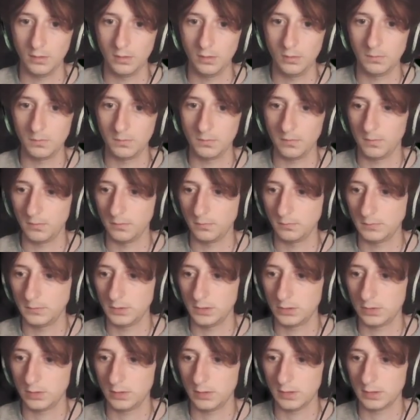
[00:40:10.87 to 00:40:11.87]
Oh,
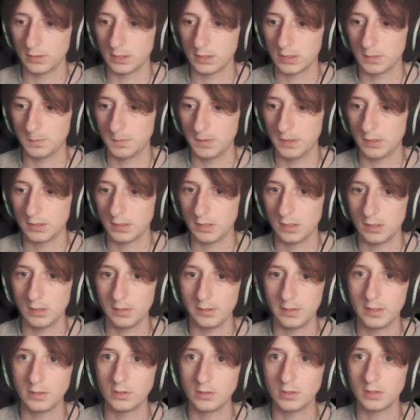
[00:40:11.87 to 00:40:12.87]
make sure that's a speed tile
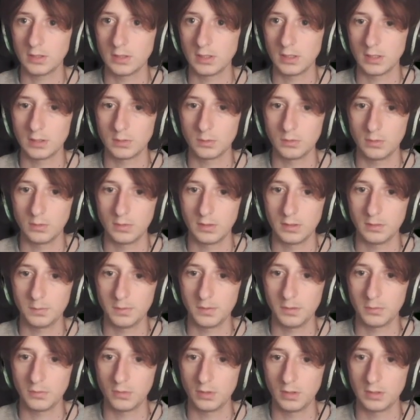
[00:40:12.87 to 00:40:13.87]
there, just in case we do end
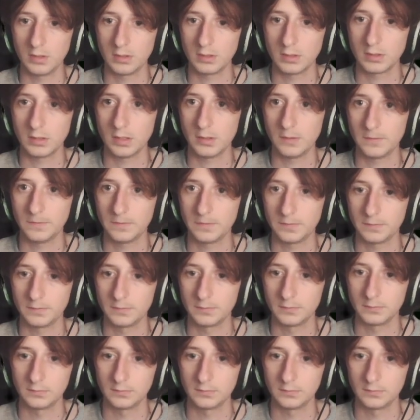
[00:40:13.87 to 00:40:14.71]
up upgrading stuff.